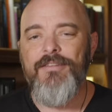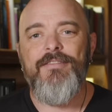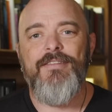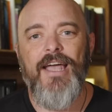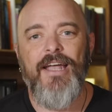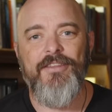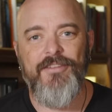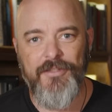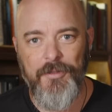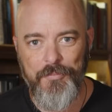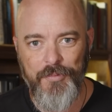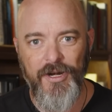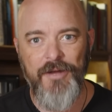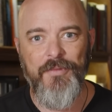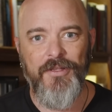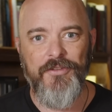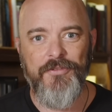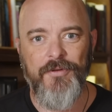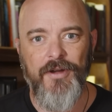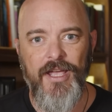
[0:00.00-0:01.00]
that's the
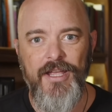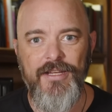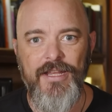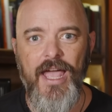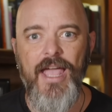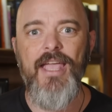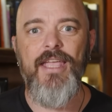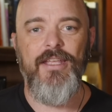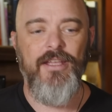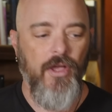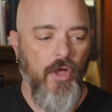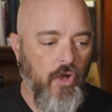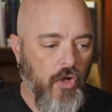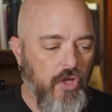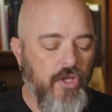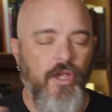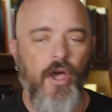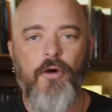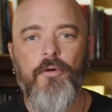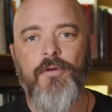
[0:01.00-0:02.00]
premise, right? Hey,
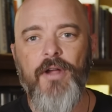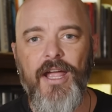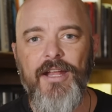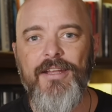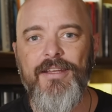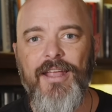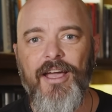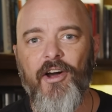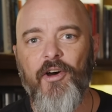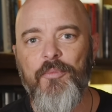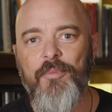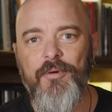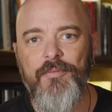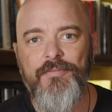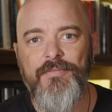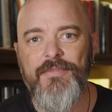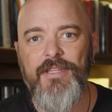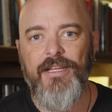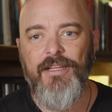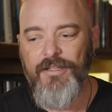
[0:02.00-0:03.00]
go write an
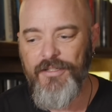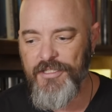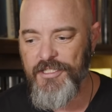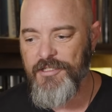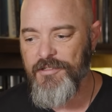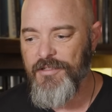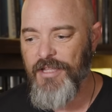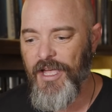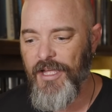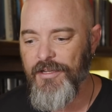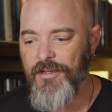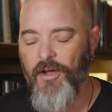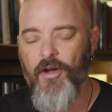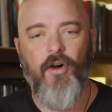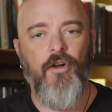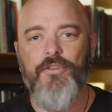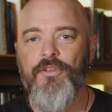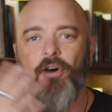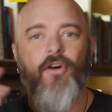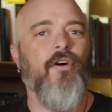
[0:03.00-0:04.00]
album that
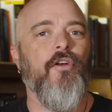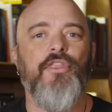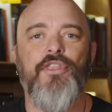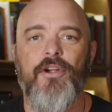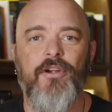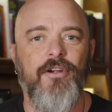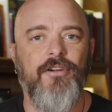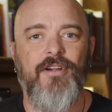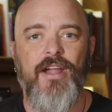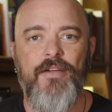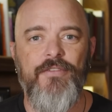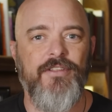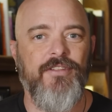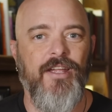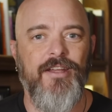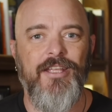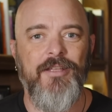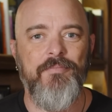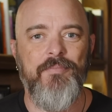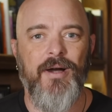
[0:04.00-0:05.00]
is all third
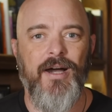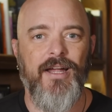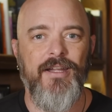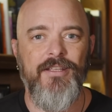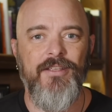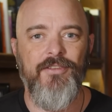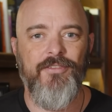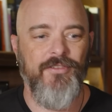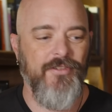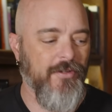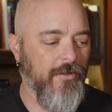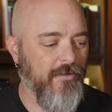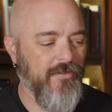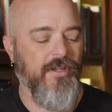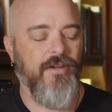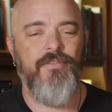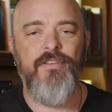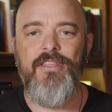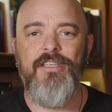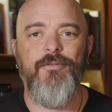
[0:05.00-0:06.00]
gravitating bodies and uses
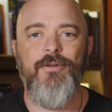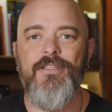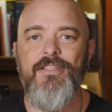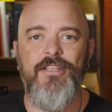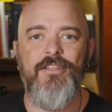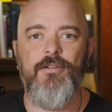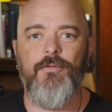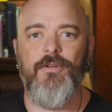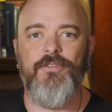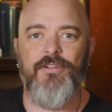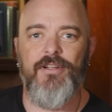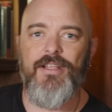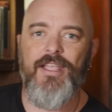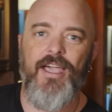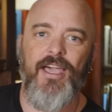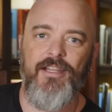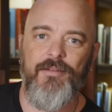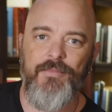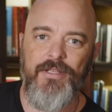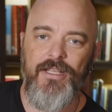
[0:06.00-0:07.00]
everything we teach at Wizard
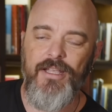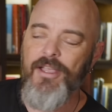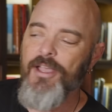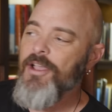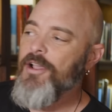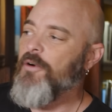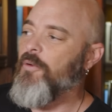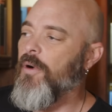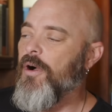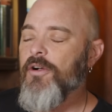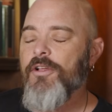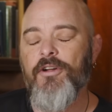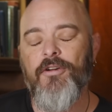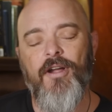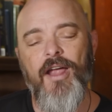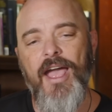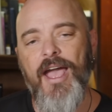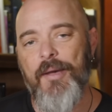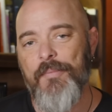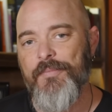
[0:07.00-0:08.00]
Academy. Well,
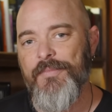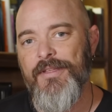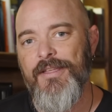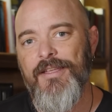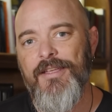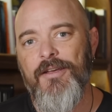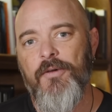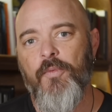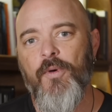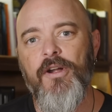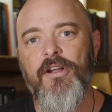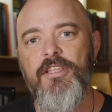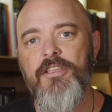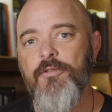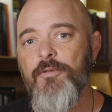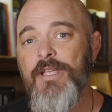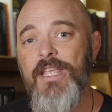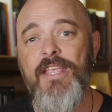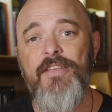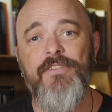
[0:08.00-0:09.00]
crap, where do
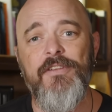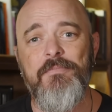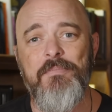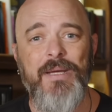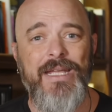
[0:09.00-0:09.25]
you even